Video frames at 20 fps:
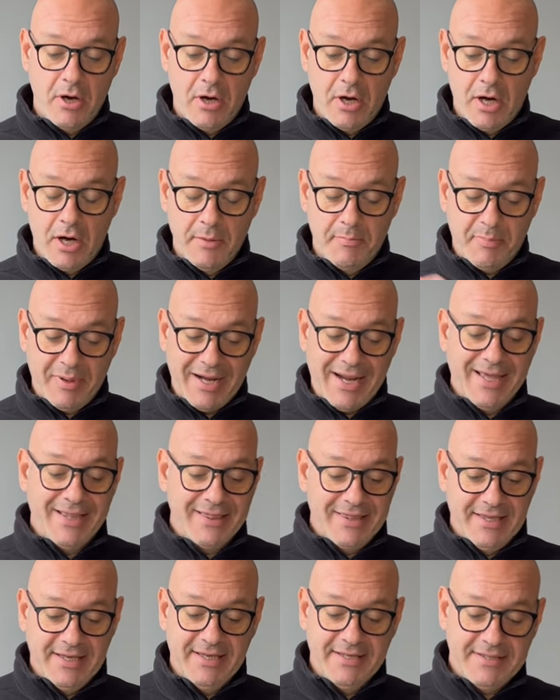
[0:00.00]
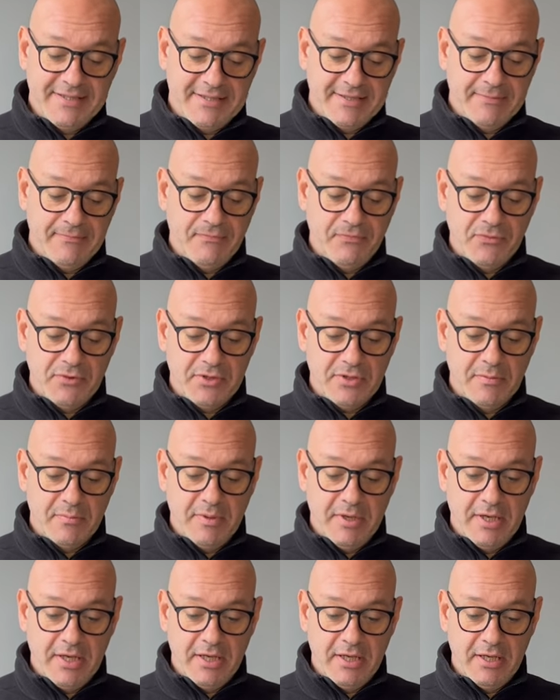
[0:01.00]
I planned this to
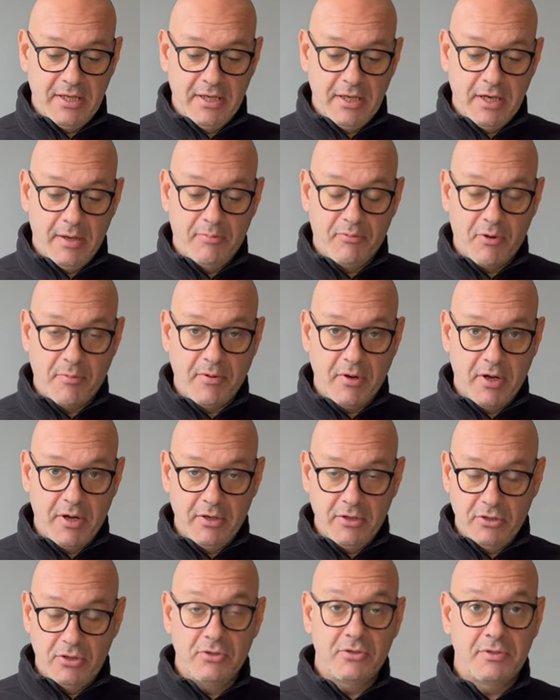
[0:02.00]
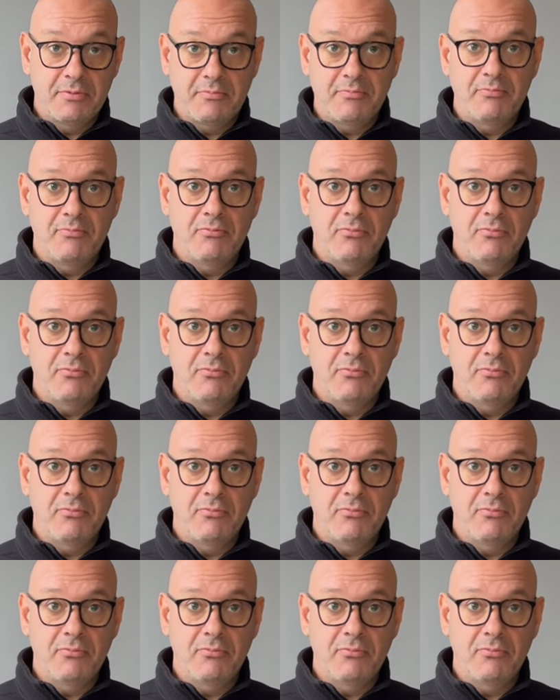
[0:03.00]
be a proper use